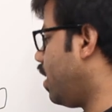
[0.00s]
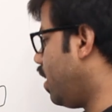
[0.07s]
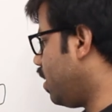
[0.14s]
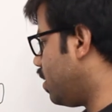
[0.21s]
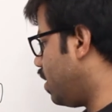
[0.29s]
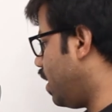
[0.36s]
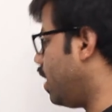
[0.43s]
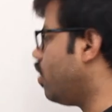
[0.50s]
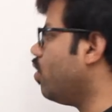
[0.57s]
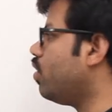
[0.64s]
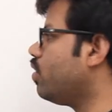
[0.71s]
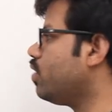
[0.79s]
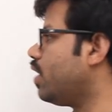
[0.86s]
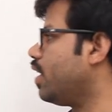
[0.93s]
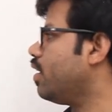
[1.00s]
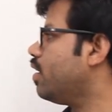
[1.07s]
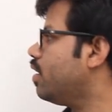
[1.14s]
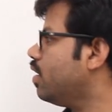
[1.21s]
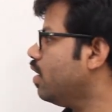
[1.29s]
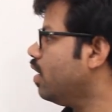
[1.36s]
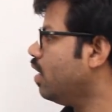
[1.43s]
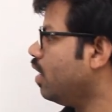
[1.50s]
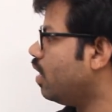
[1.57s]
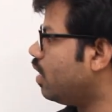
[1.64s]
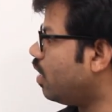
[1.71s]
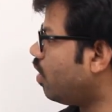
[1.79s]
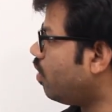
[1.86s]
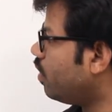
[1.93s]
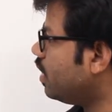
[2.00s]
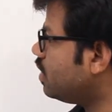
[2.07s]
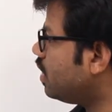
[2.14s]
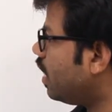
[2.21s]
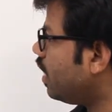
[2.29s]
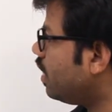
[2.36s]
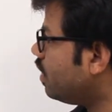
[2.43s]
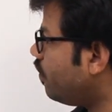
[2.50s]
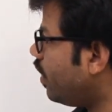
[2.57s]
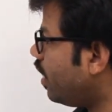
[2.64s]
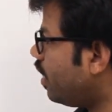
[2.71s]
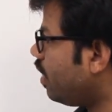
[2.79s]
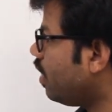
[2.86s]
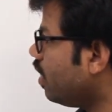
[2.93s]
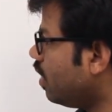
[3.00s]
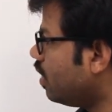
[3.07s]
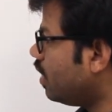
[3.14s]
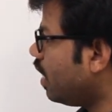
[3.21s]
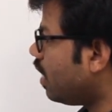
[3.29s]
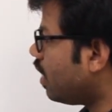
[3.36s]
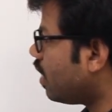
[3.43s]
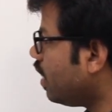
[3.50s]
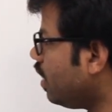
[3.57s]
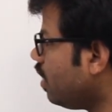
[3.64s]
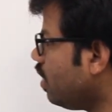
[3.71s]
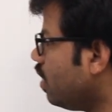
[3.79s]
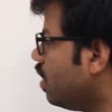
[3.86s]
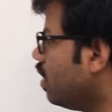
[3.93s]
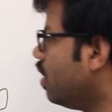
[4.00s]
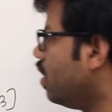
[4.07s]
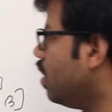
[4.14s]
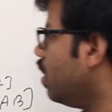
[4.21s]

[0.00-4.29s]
correct? 3 equal to 3. Now is there anywhere they are agreeing?